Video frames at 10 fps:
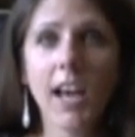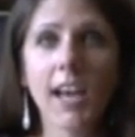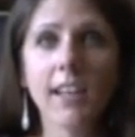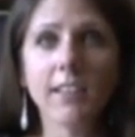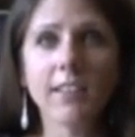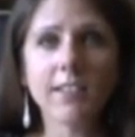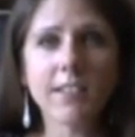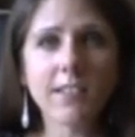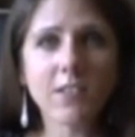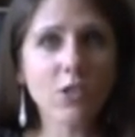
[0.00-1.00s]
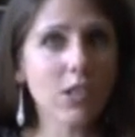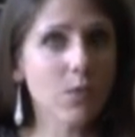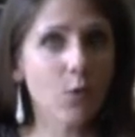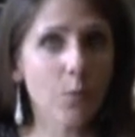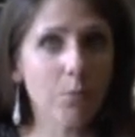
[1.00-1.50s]
And this isn't
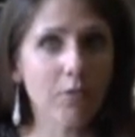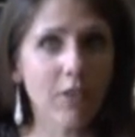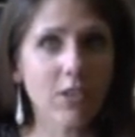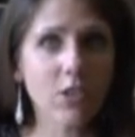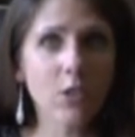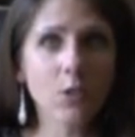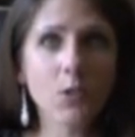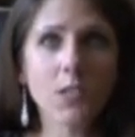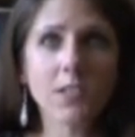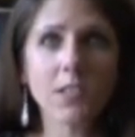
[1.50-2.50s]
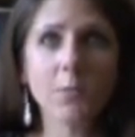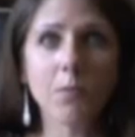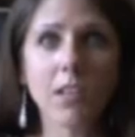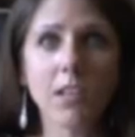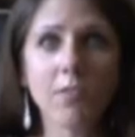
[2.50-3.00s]
just for professionals, this can
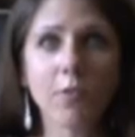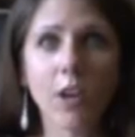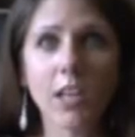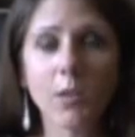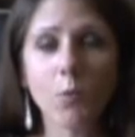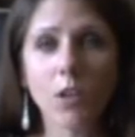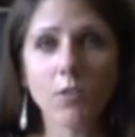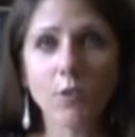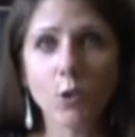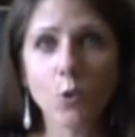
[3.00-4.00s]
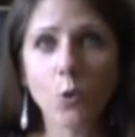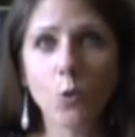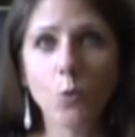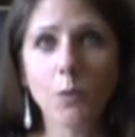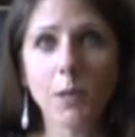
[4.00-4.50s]
be for any one of you
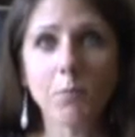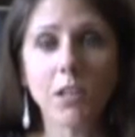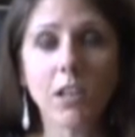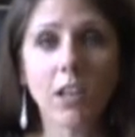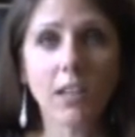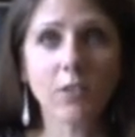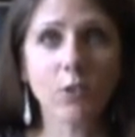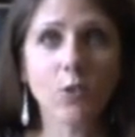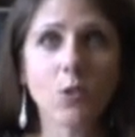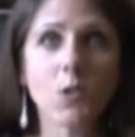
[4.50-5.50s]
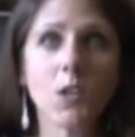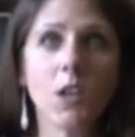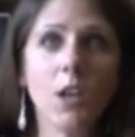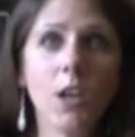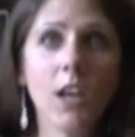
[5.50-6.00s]
who might be collectors,
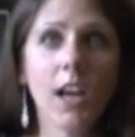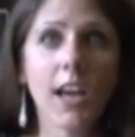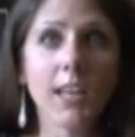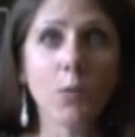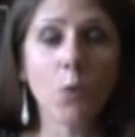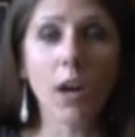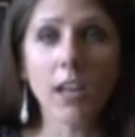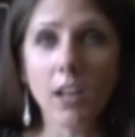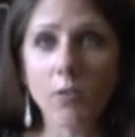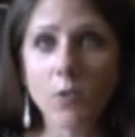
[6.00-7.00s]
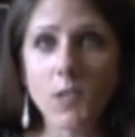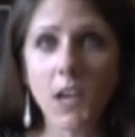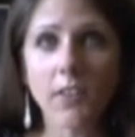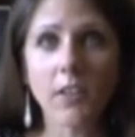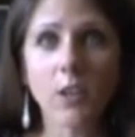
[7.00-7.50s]
any wine lovers
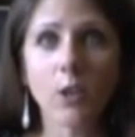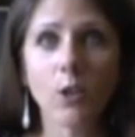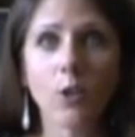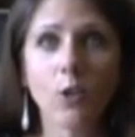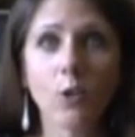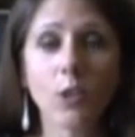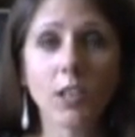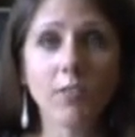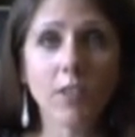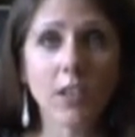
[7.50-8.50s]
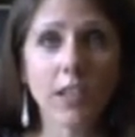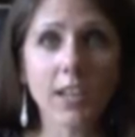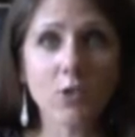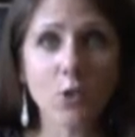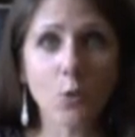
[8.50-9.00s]
out there, or even
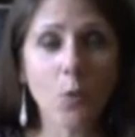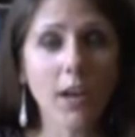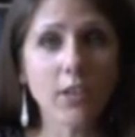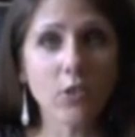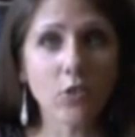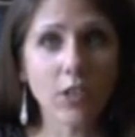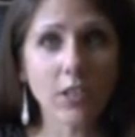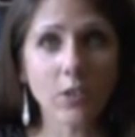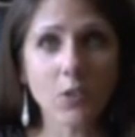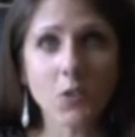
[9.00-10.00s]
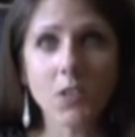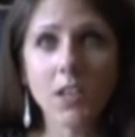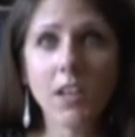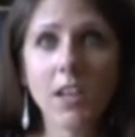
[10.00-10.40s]
occasional wine drinkers.